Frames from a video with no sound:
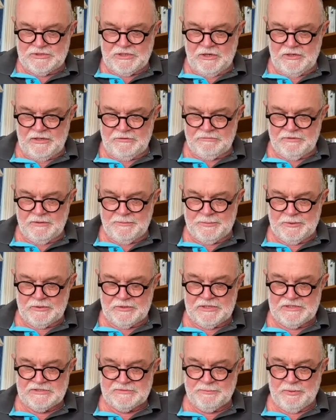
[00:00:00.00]
totally
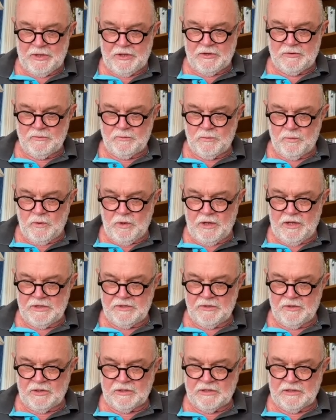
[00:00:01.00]
rebuilt his boat. Why
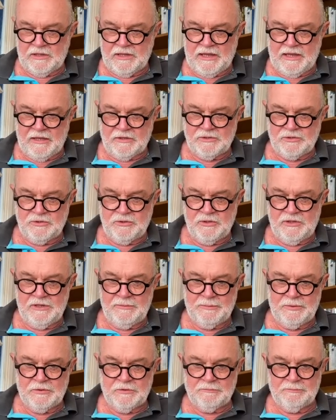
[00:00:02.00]
not allow
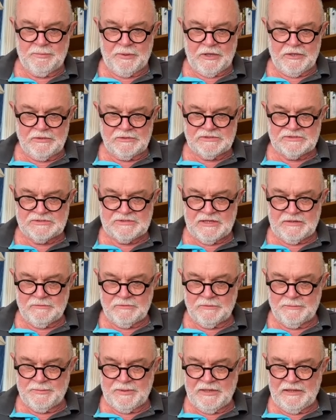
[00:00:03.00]
newly built boats that
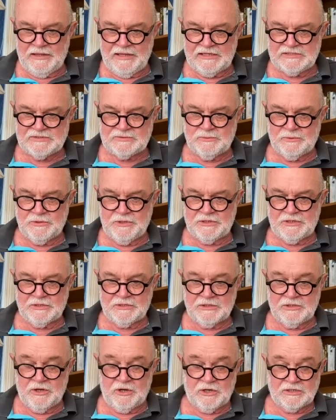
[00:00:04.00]
will be less work
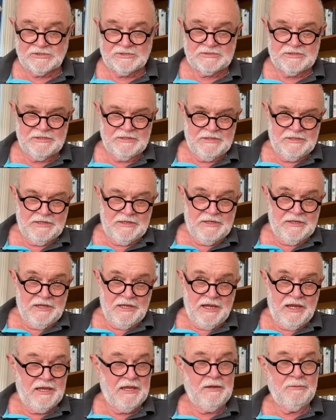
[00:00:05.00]
and cost?
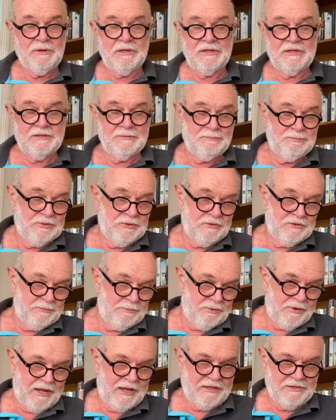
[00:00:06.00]
Anyone can build a
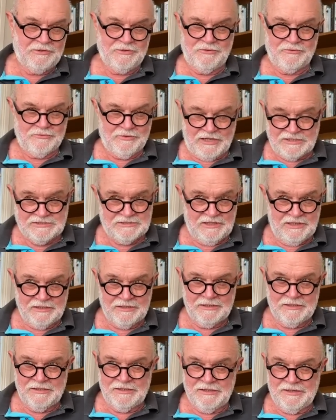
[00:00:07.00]
brand new Rustler.